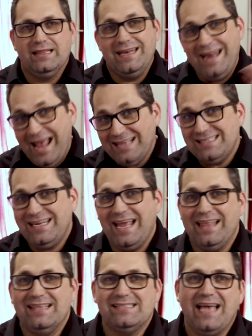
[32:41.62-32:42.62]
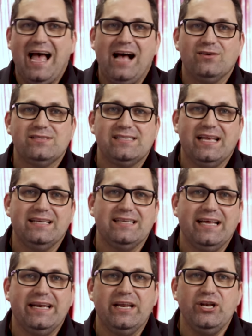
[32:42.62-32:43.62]
The next day, the Zahaus sent
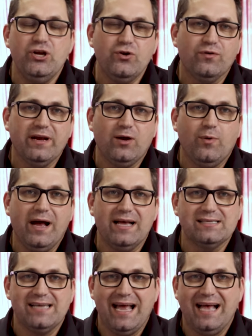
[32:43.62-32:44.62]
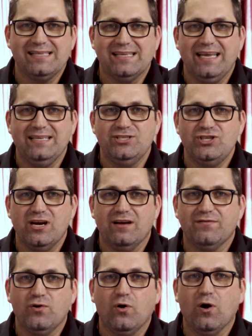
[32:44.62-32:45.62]
in a new request asking
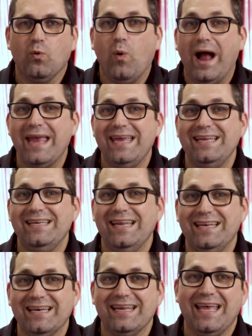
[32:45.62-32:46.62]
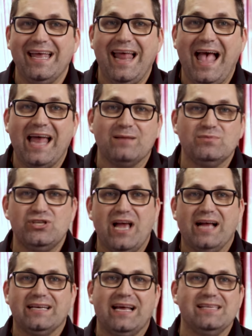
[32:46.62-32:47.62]
Sheriff Gore why he didn't get Adam
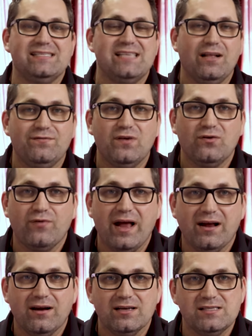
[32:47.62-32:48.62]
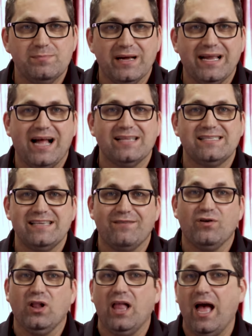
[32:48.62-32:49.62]
Shacknai's cell phone records but got
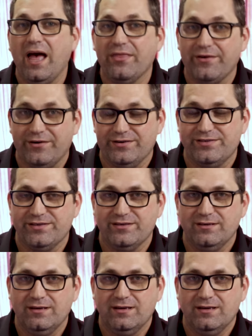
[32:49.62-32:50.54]
several others.